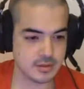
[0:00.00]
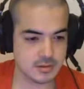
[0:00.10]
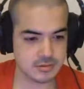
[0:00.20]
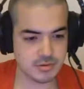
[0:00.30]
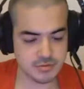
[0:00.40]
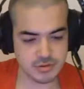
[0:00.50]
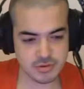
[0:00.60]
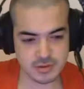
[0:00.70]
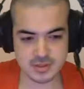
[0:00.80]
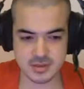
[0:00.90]
So
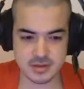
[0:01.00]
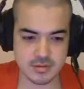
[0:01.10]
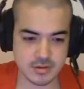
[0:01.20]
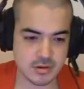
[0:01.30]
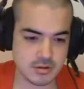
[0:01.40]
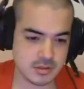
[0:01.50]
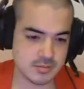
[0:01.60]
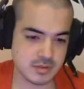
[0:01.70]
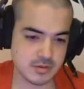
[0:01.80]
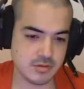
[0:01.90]
reviewing is taking the
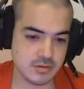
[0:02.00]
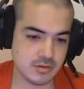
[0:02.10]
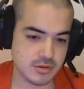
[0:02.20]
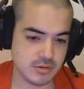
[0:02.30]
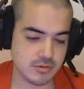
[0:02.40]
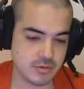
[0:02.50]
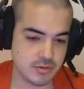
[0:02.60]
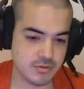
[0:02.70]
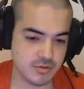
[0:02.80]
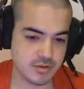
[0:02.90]
concepts that you know and going
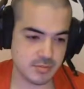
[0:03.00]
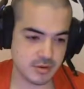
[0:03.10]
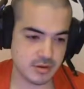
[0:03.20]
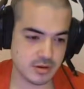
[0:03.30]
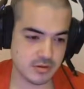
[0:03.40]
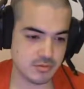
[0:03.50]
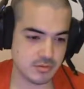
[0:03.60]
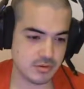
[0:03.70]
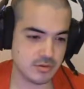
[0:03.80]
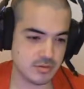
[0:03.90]
over them again in
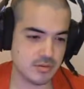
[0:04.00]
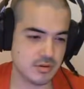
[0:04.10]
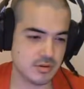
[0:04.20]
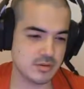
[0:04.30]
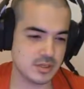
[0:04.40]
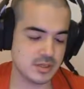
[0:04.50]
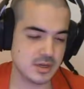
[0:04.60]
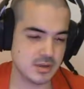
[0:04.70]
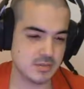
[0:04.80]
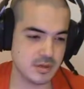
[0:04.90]
order to
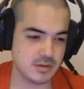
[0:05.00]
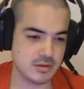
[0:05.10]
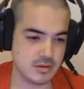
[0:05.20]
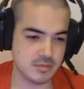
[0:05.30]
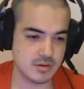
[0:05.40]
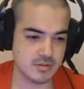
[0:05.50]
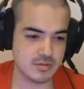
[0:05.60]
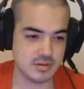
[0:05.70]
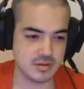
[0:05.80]
understand them at a deeper level.